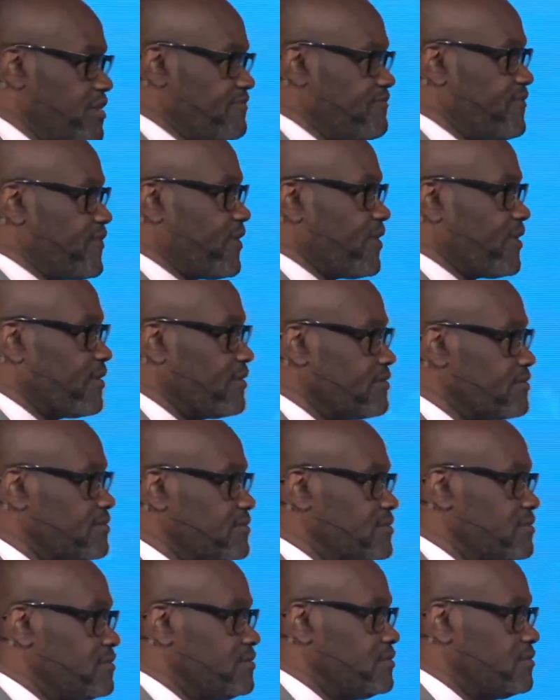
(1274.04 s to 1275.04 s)
for.
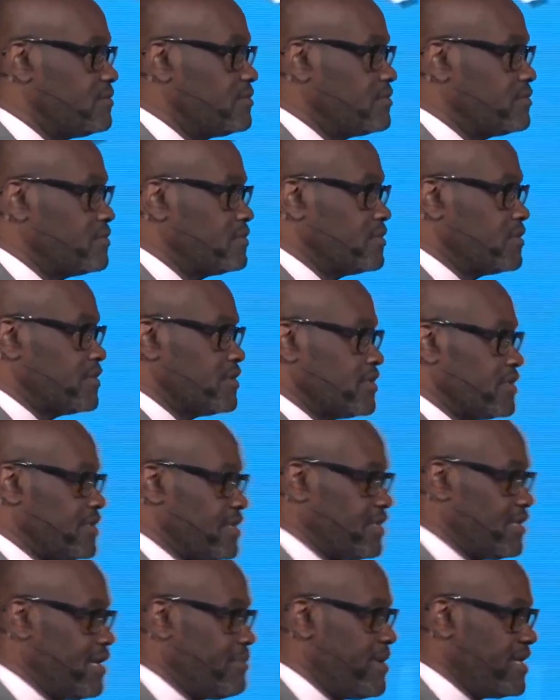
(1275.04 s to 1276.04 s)

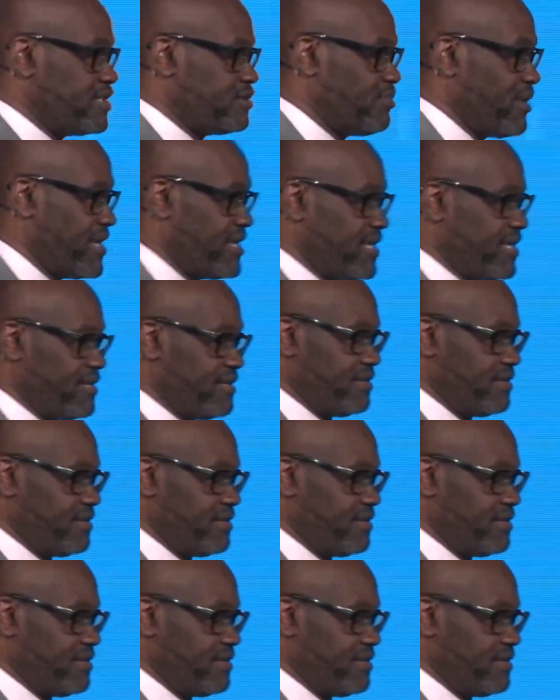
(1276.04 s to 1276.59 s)
Let me explain it.